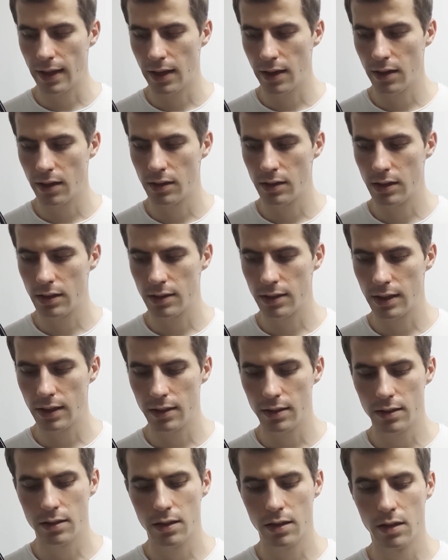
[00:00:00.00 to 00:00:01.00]
the
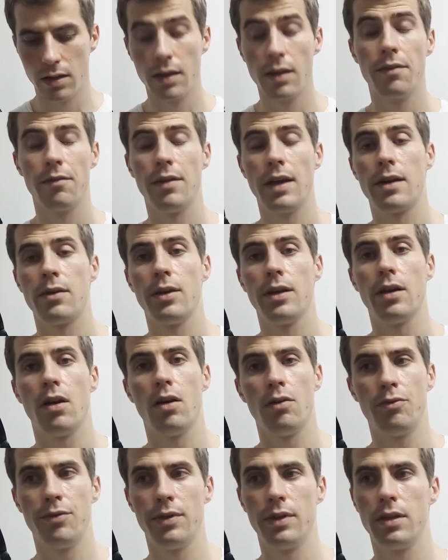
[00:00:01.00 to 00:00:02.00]
disease
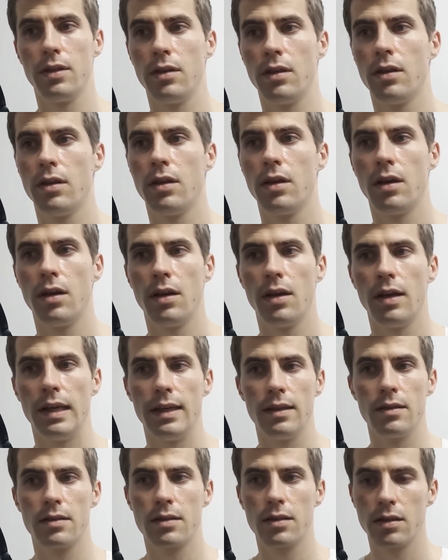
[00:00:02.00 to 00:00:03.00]
very often
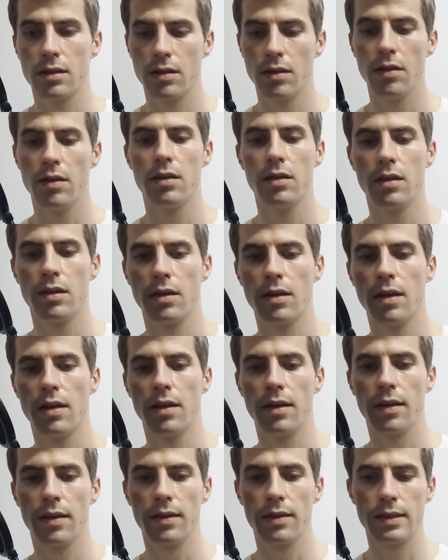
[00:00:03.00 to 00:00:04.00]
is
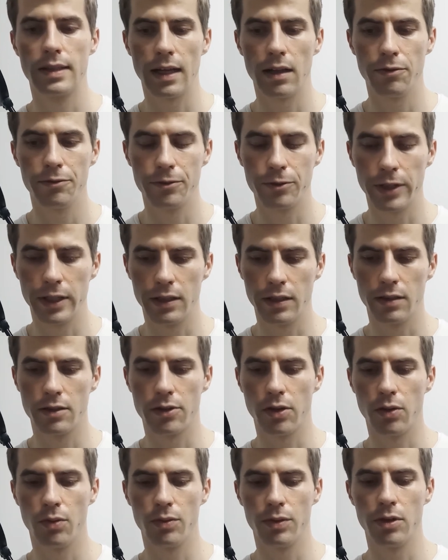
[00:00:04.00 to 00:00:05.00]

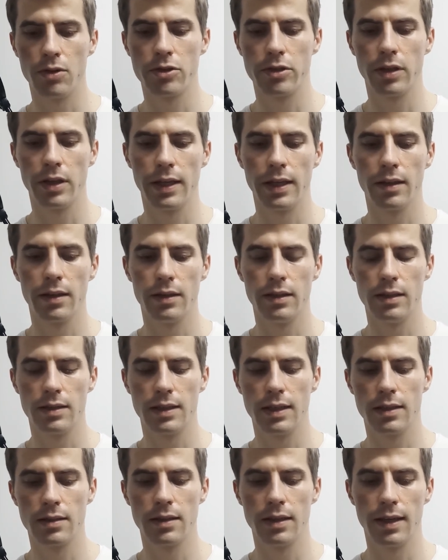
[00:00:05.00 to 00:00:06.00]
self-treated, so
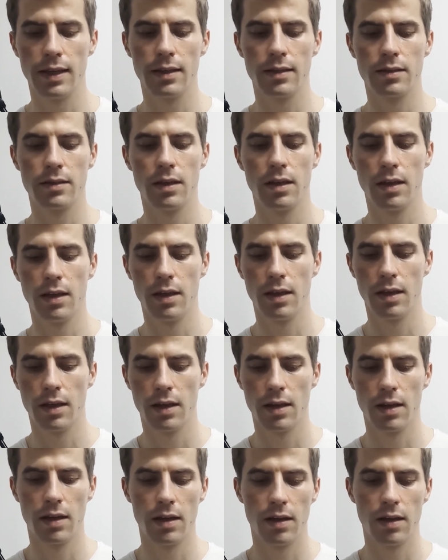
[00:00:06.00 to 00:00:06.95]
usually disease is